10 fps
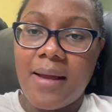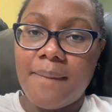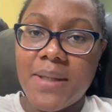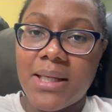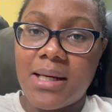
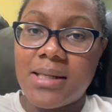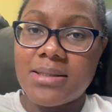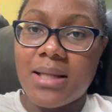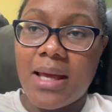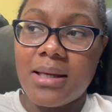because
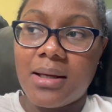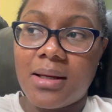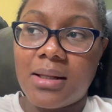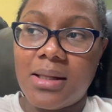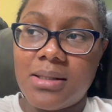like
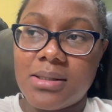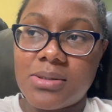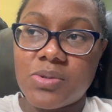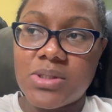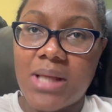
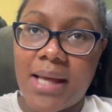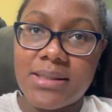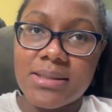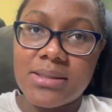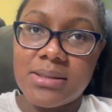clinical
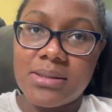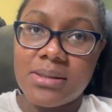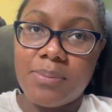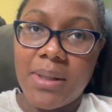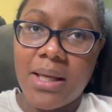sites could
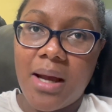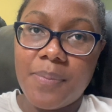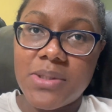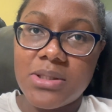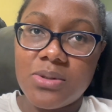be
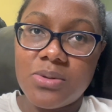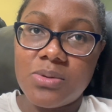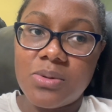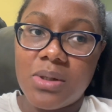up to